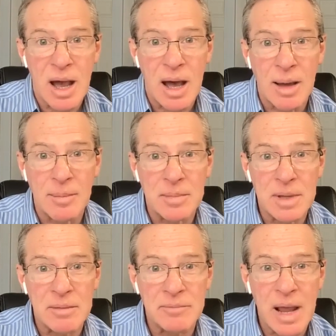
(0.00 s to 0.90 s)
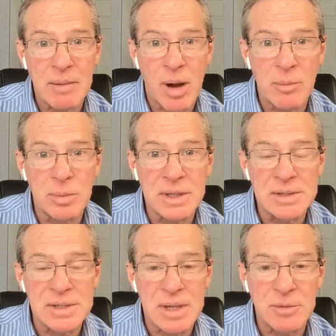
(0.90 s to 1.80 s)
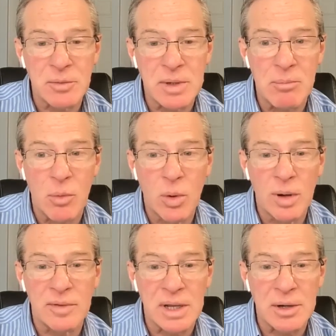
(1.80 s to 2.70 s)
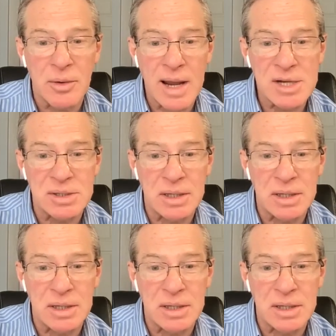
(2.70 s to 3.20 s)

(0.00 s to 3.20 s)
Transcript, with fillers: Um, in fact, probably to some degree more of an interaction